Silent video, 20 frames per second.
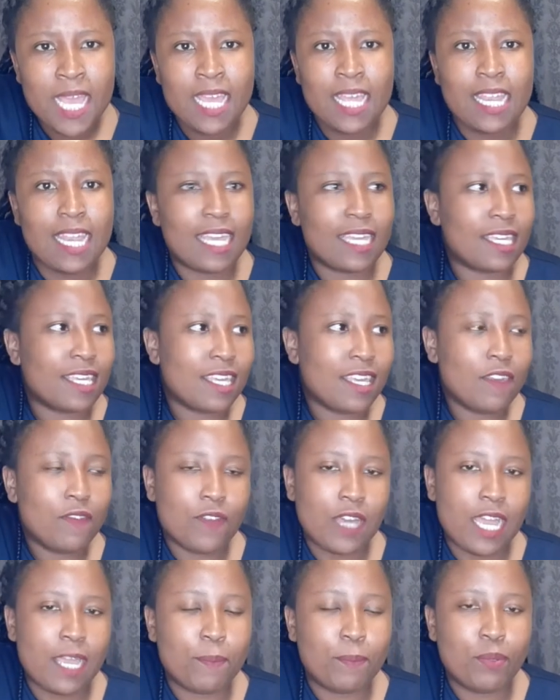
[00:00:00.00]
Like, if
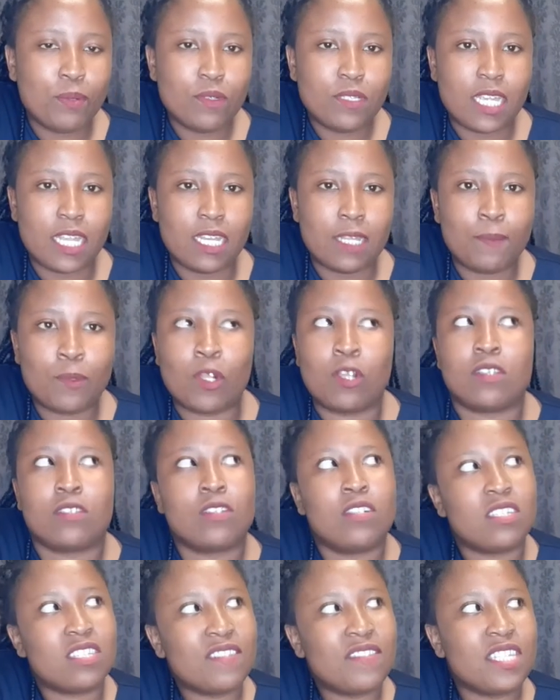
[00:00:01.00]
I put a lip gloss,
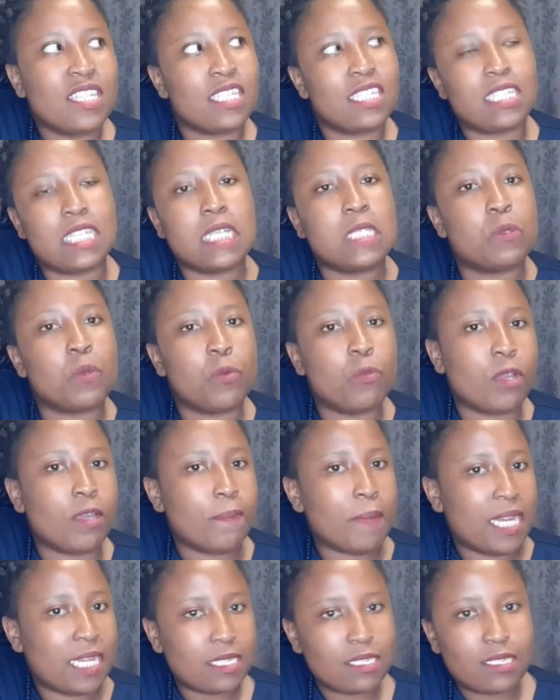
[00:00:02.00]
because even these days we wear
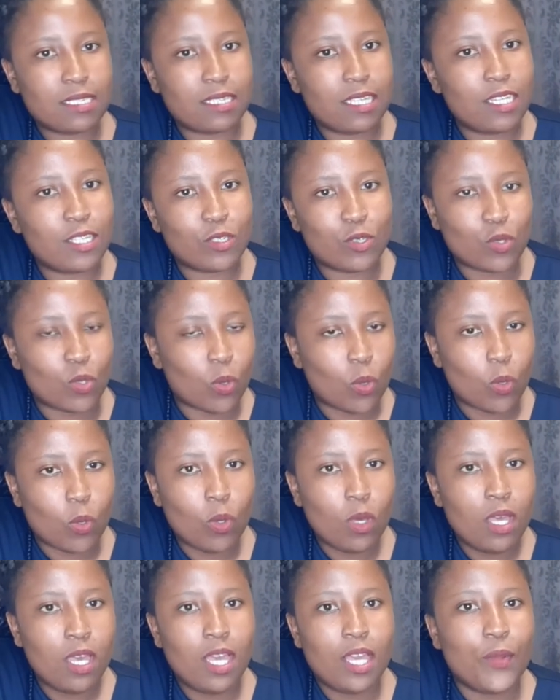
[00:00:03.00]
masks, so
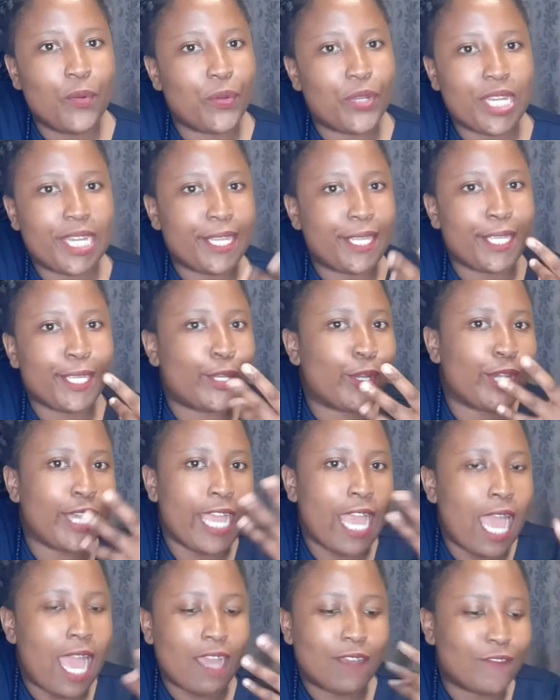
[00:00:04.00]
really you don't
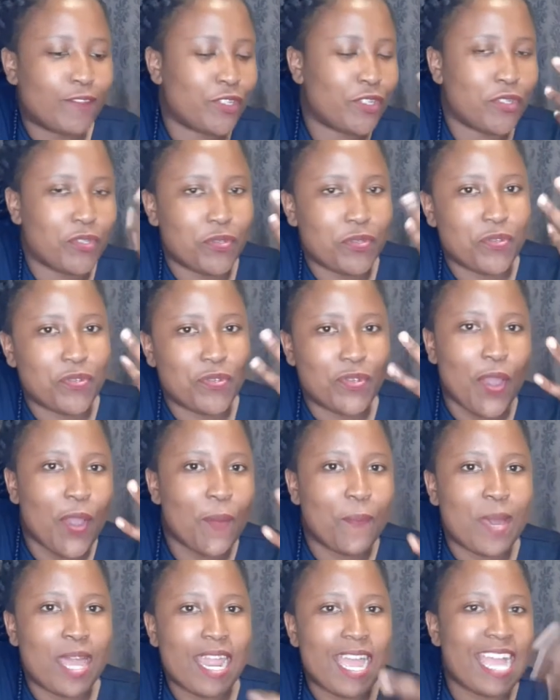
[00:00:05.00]
have to,
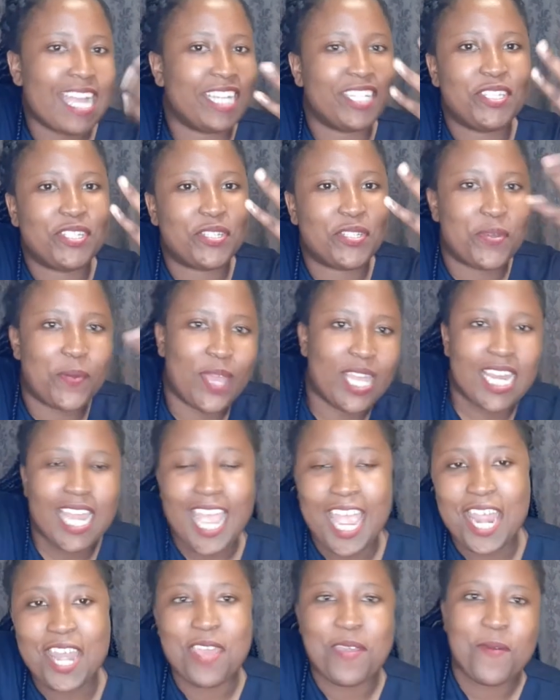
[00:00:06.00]
but I do it
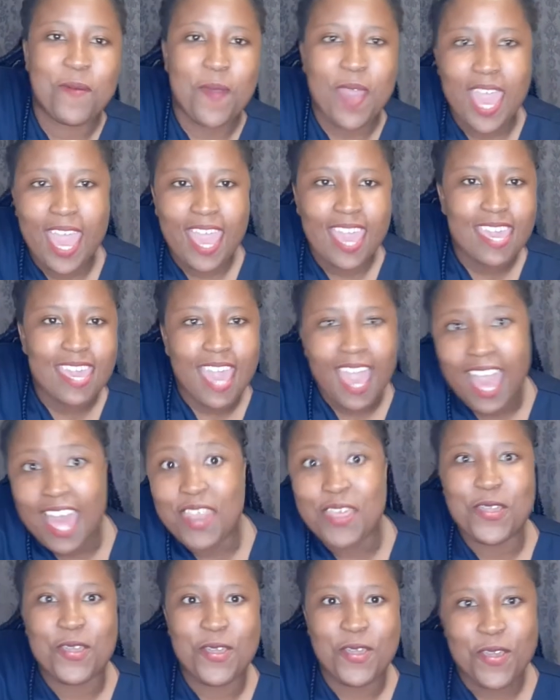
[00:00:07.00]
anyway,
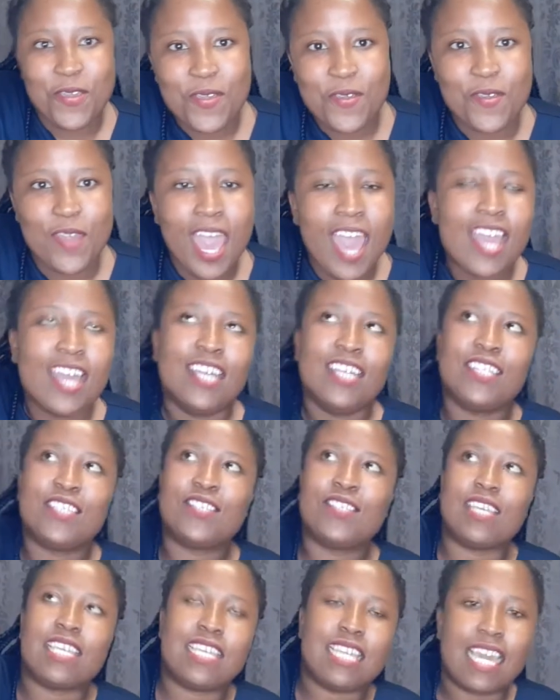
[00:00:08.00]
and you do.
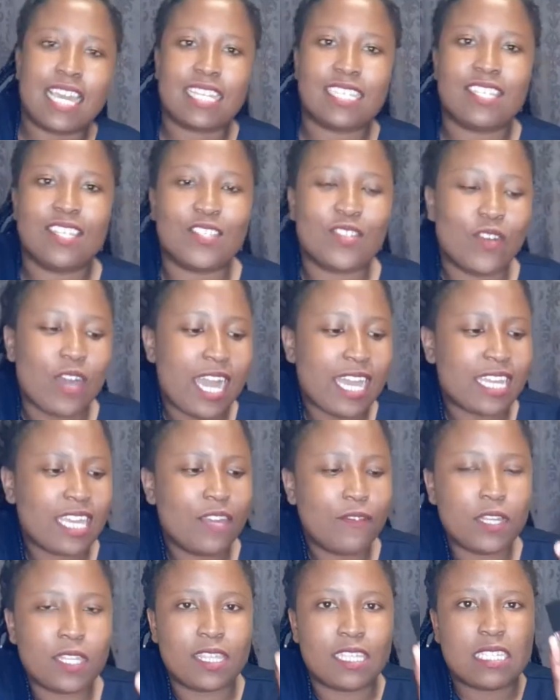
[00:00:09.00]
So yes, so I
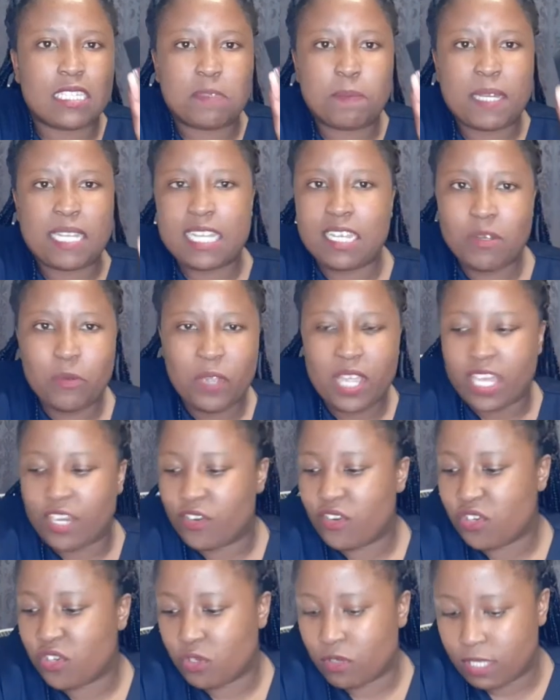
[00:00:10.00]
carry this, but anyway, I
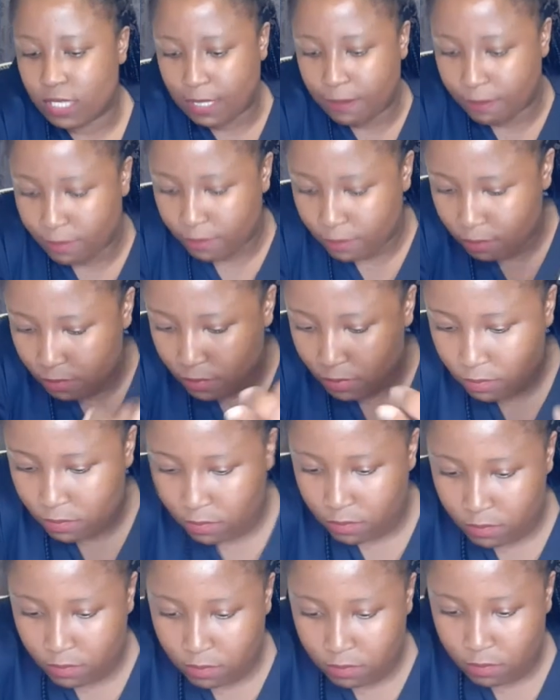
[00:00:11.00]
don't use them.
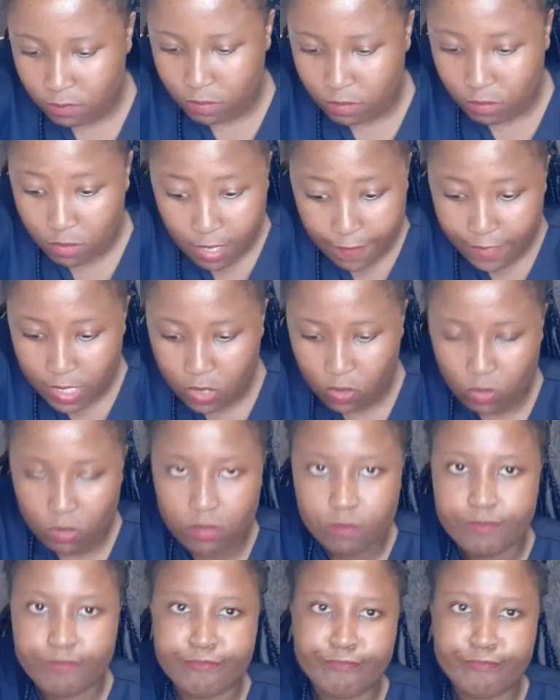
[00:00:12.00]
You never know.